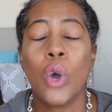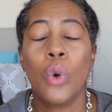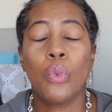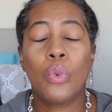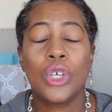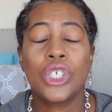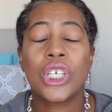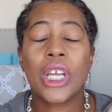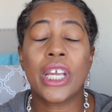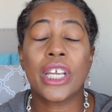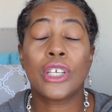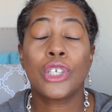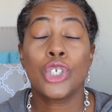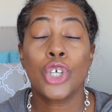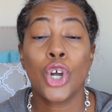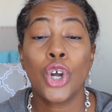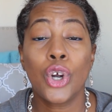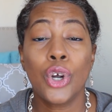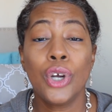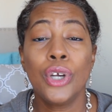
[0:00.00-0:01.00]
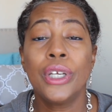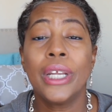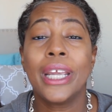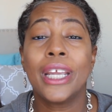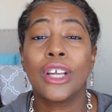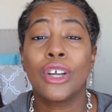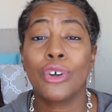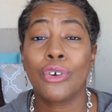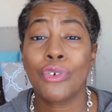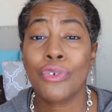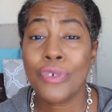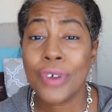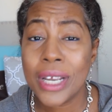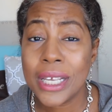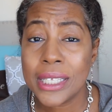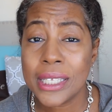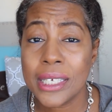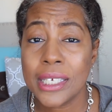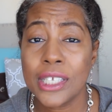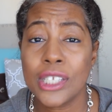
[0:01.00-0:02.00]
which in turn
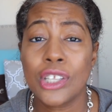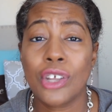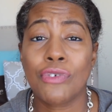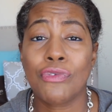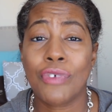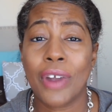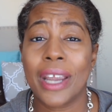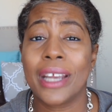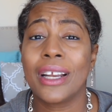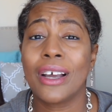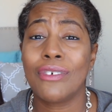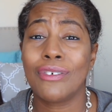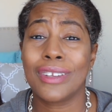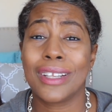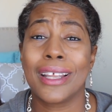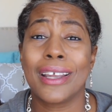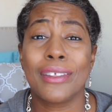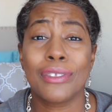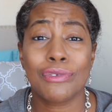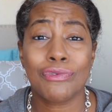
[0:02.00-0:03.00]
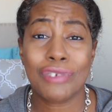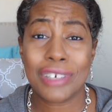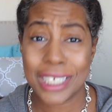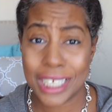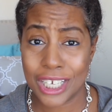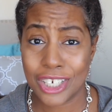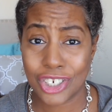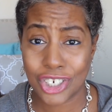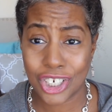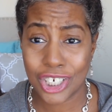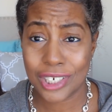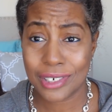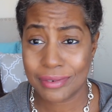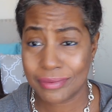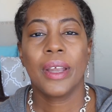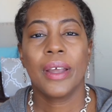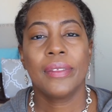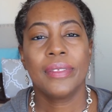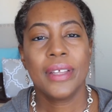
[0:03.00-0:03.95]
increases the rate of length retention.